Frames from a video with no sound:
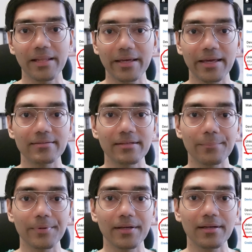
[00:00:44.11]
Like
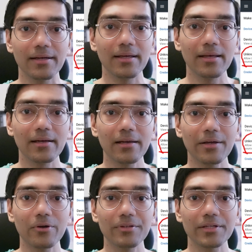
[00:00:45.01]
example,
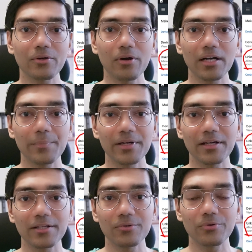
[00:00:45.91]
click on the toggle
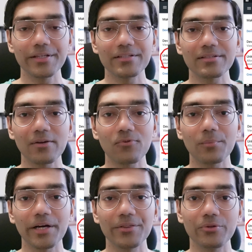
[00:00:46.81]
button to install
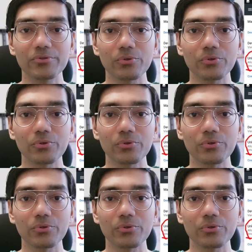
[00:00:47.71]
from unknown